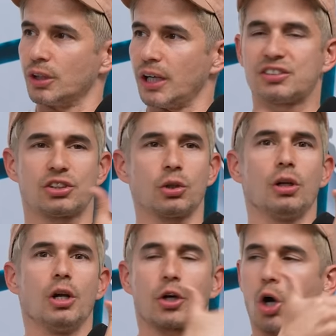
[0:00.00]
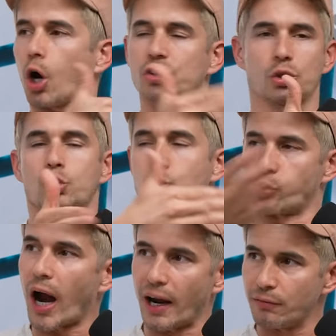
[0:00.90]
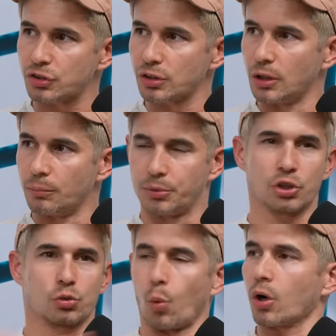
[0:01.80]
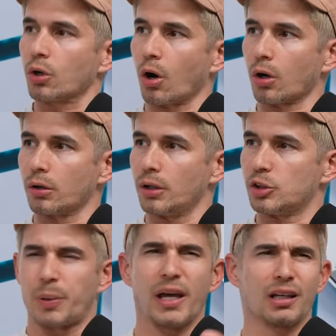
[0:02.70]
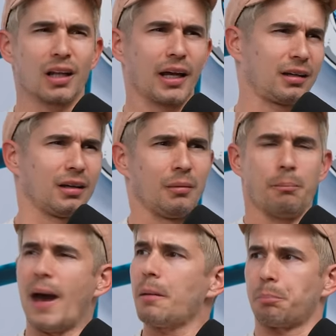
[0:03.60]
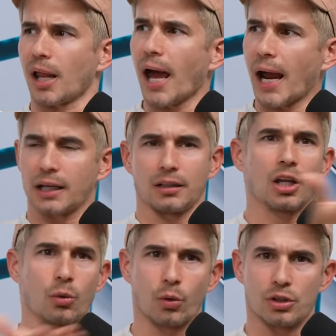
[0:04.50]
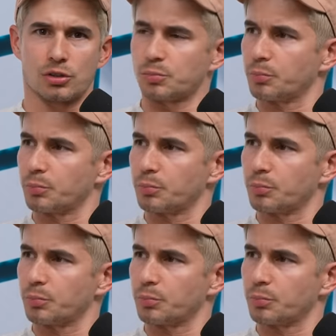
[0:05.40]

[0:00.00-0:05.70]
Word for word: It's still the car still drives, but just one car is painted like matte black, and the other one is